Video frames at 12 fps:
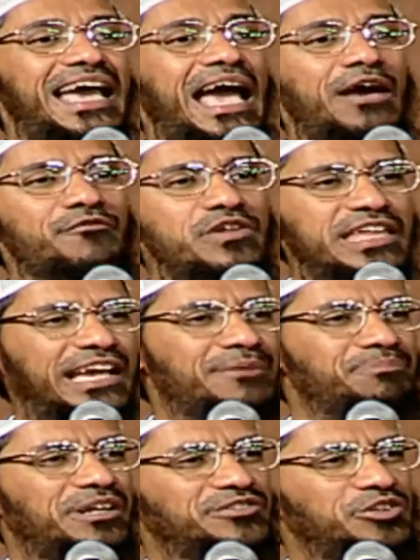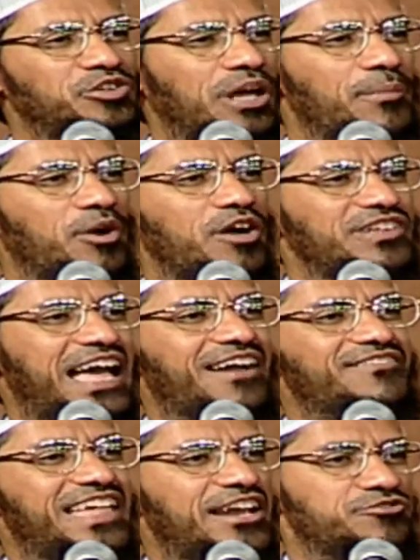every second person you come across will
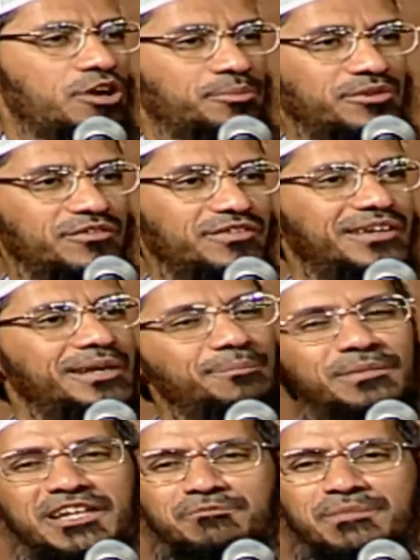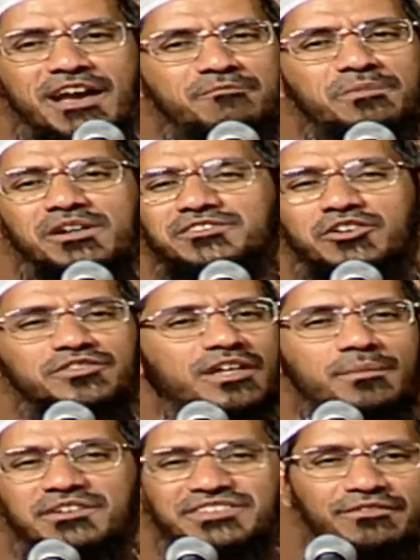have his hand chopped off. Believe me, I've been to Saudi
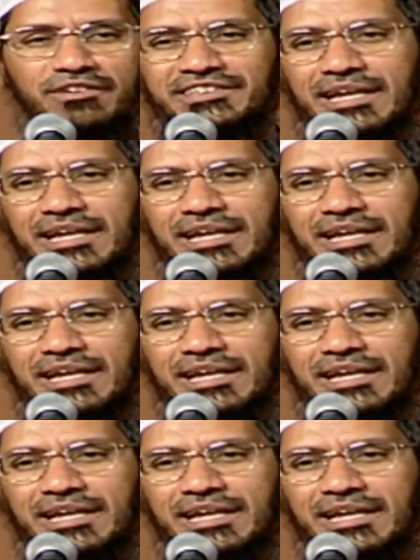Arabia several